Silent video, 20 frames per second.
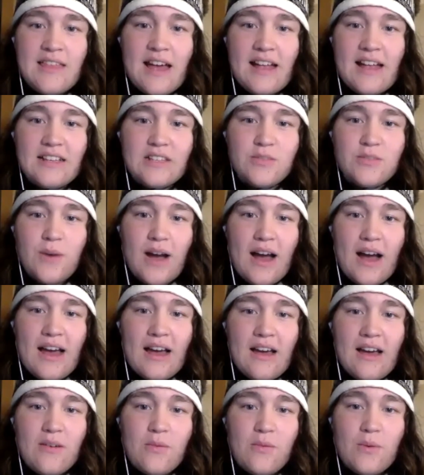That is
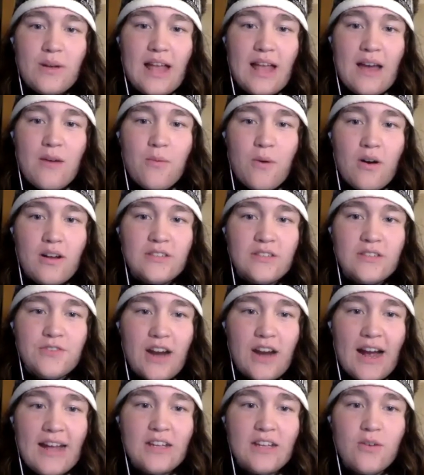what I want
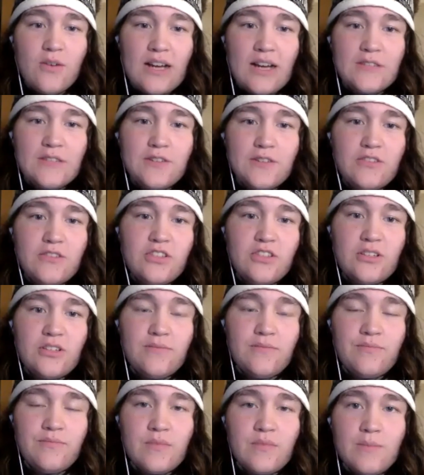for Haida Gwaii's future.
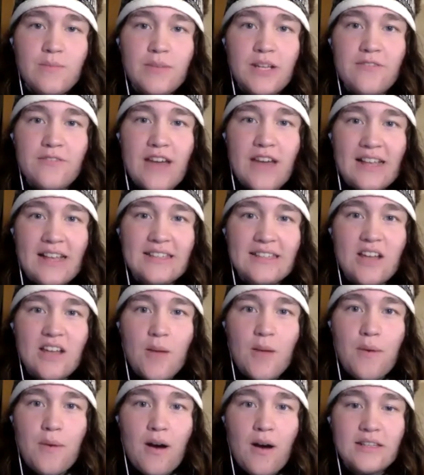But if that is
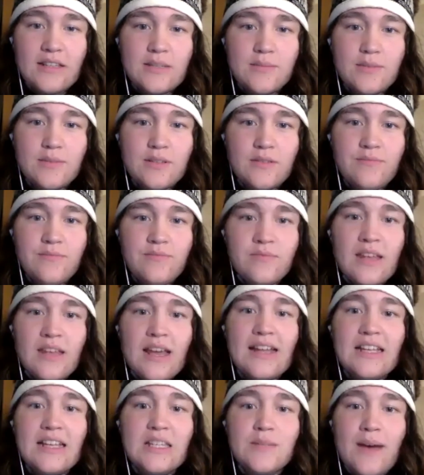not possible,
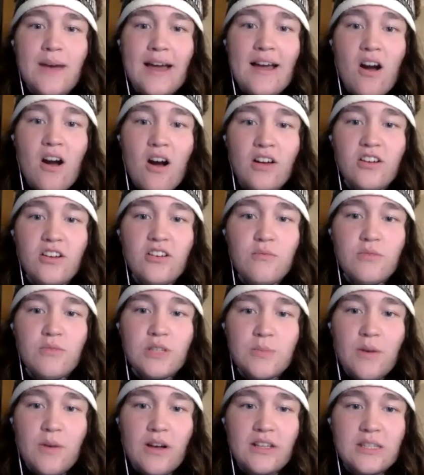it is my honor and
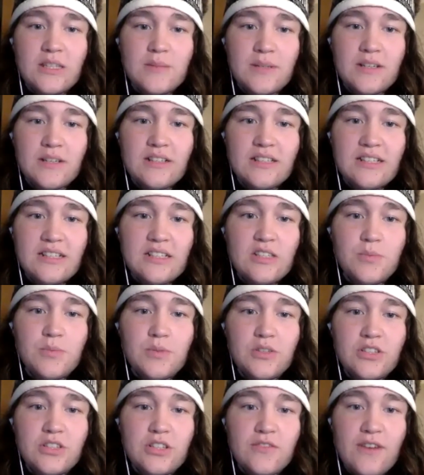responsibility to
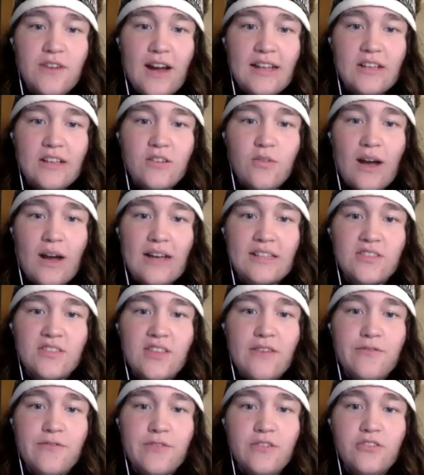preserve Haida Gwaii so
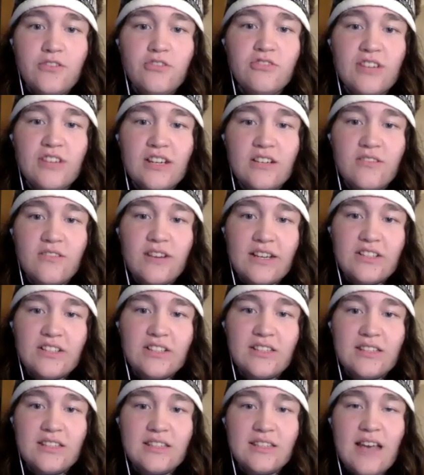that future
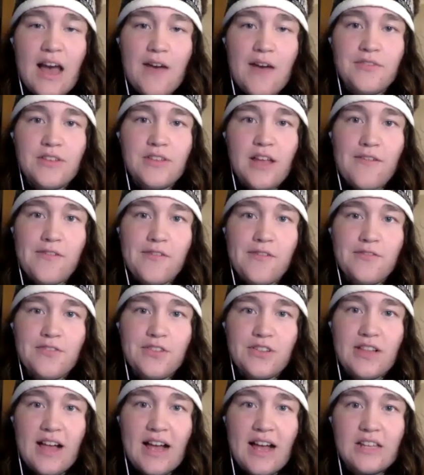generations have enough of
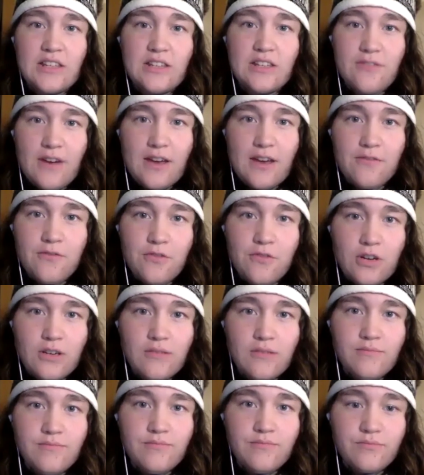the land to fight
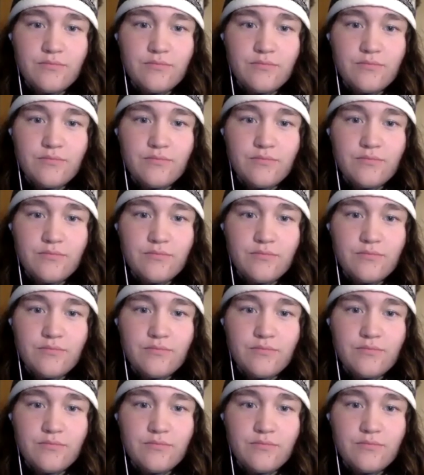for.